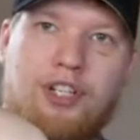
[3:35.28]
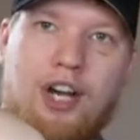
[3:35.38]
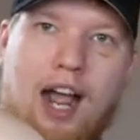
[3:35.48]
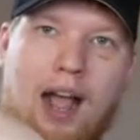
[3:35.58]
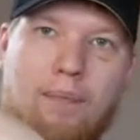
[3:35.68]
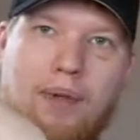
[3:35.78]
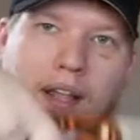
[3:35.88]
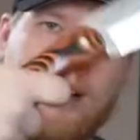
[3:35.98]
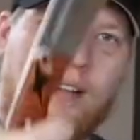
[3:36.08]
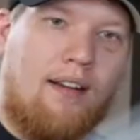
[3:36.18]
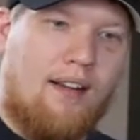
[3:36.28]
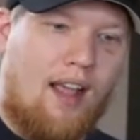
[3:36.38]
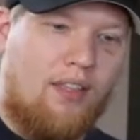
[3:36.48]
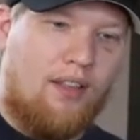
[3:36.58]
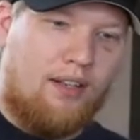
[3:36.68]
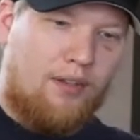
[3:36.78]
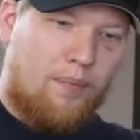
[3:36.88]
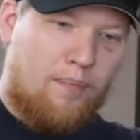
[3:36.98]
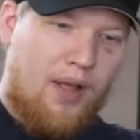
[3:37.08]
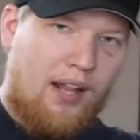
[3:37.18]
chopping, and the
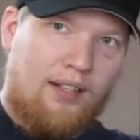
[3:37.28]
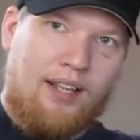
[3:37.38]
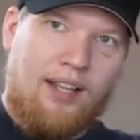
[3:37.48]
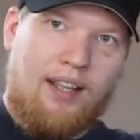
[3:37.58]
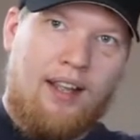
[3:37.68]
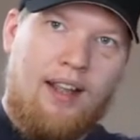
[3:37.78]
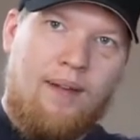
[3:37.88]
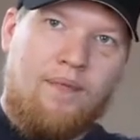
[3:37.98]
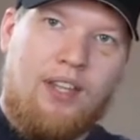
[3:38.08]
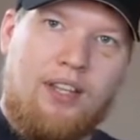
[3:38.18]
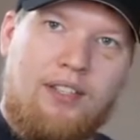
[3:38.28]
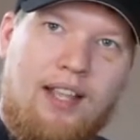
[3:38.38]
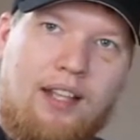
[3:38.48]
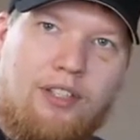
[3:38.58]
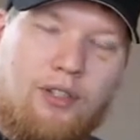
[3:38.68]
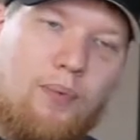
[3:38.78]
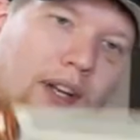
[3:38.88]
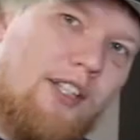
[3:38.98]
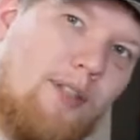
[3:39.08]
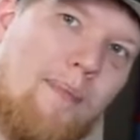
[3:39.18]
belly is that
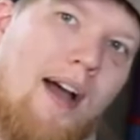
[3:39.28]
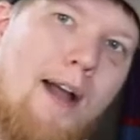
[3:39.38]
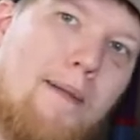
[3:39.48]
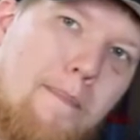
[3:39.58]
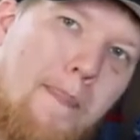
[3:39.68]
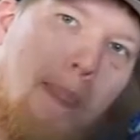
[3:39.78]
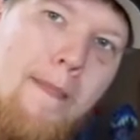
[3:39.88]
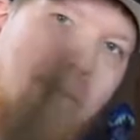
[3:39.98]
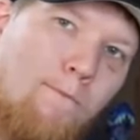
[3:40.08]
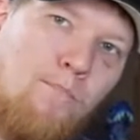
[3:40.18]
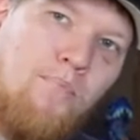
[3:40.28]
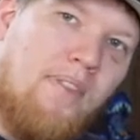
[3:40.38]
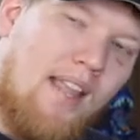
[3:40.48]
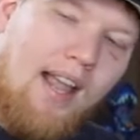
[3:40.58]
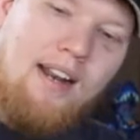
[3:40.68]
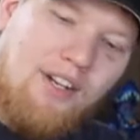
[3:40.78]
sweet spot, and